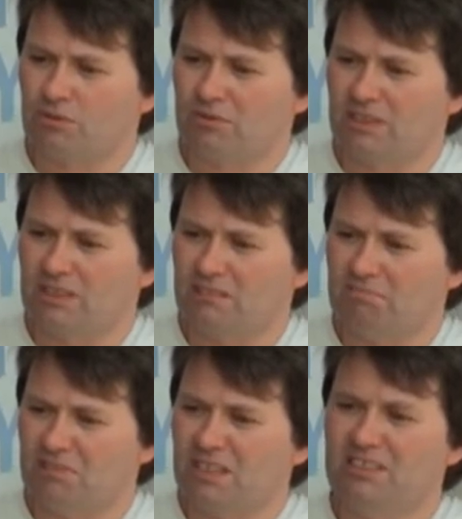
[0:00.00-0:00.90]
called
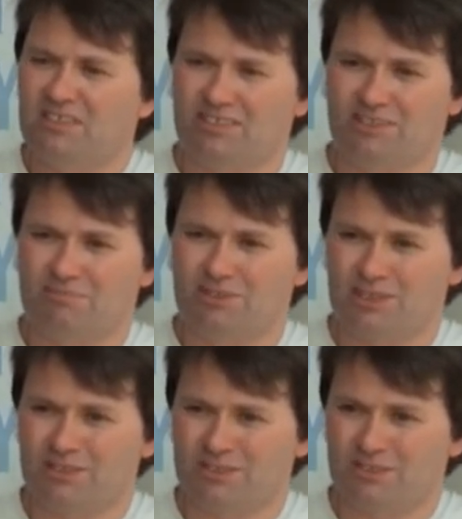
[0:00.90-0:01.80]
the Ecosystem
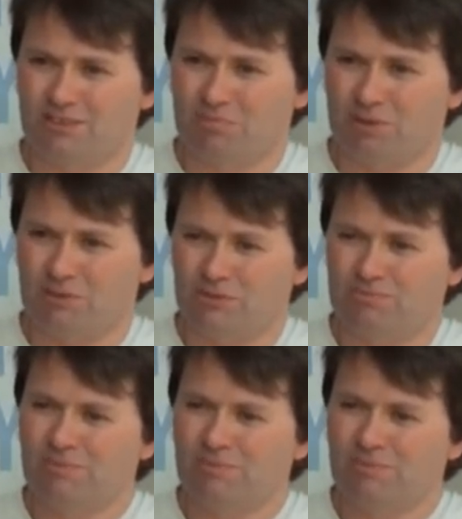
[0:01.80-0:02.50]
Services Approach,